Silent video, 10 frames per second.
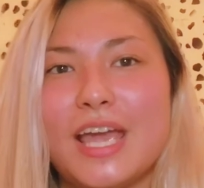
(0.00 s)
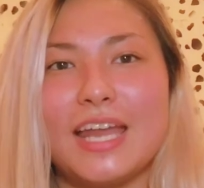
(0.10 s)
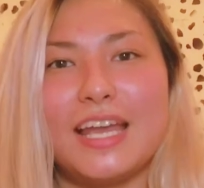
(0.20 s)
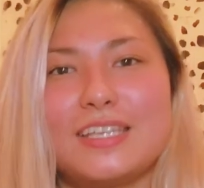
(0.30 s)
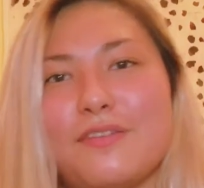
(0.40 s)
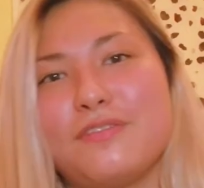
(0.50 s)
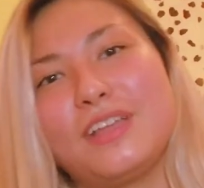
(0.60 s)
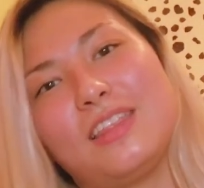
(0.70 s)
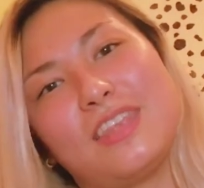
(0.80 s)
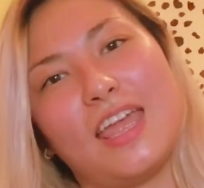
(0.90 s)
And I
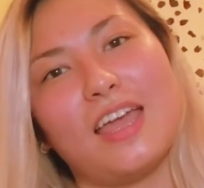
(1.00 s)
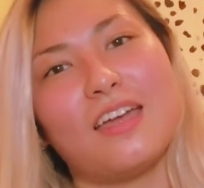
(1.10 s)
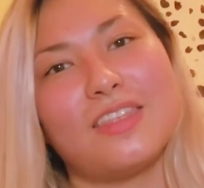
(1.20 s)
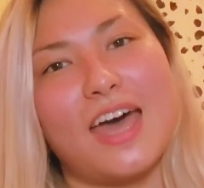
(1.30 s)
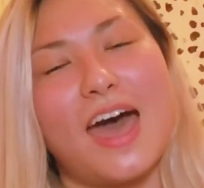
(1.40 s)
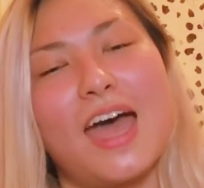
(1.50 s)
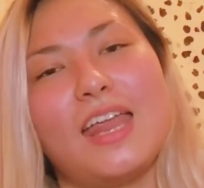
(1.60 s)
definitely think that